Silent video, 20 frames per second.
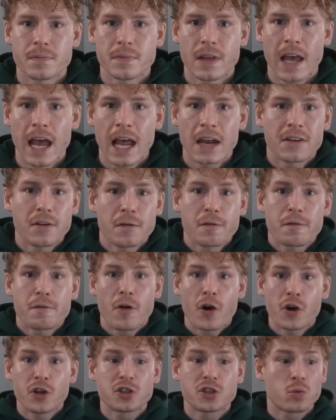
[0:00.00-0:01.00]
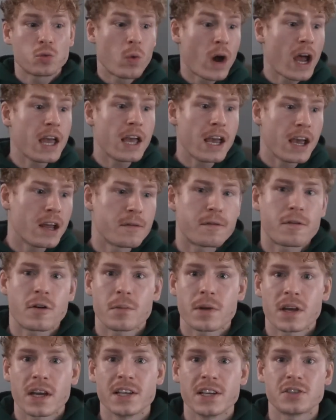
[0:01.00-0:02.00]
And the nine years for
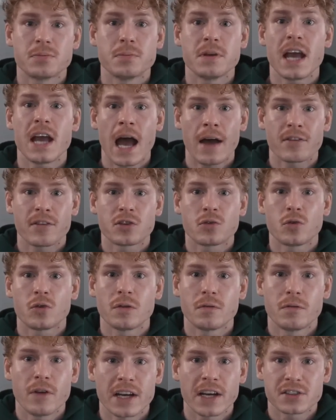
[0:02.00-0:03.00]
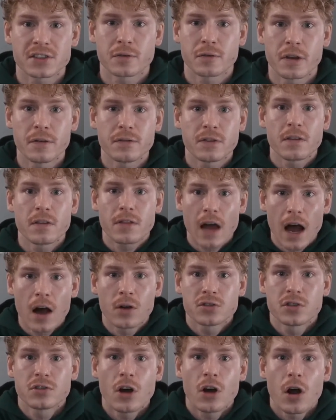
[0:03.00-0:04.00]
me is me having to invest
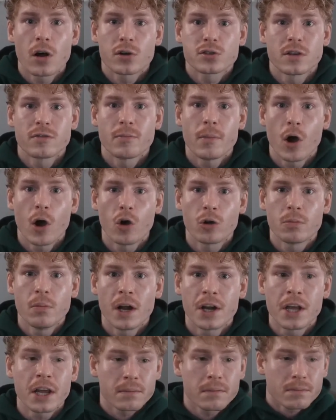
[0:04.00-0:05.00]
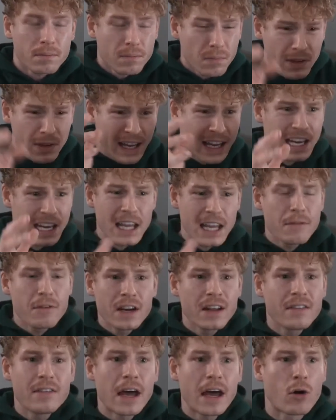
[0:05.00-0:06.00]
$50,000 of my own money. And even
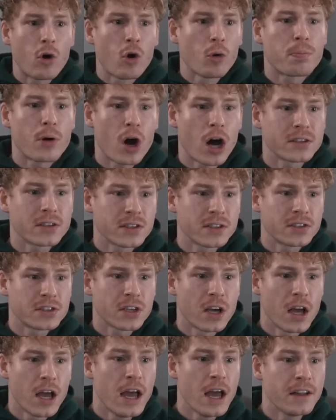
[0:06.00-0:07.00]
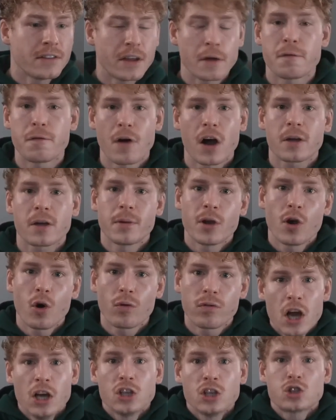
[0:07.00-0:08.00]
in that whole process, they fuck me
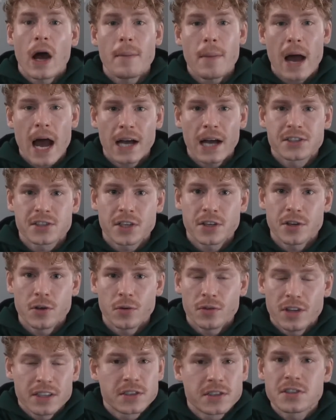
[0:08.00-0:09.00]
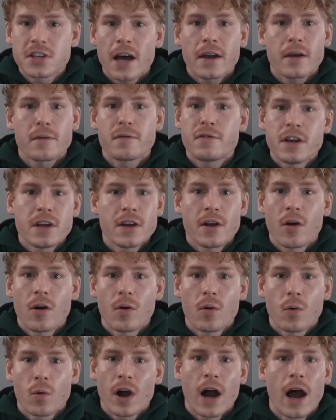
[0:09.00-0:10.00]
over. So I'm asking you, this is not a video
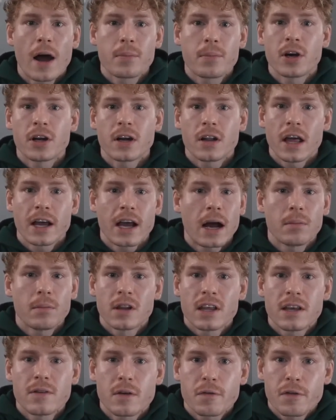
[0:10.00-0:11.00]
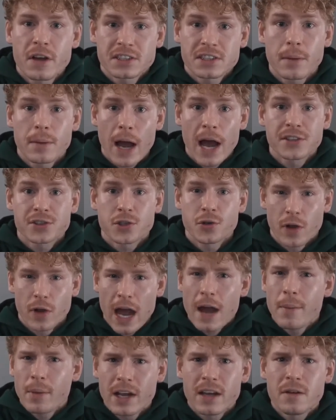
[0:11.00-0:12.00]
where I'm gonna like, I'm leaving FaZe. I'm asking you,
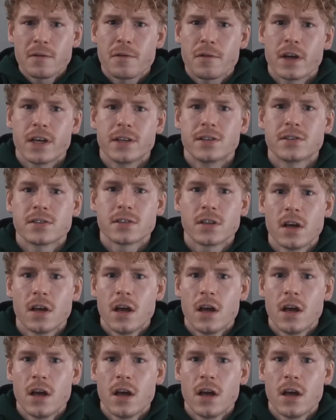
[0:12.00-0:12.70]
am I in FaZe?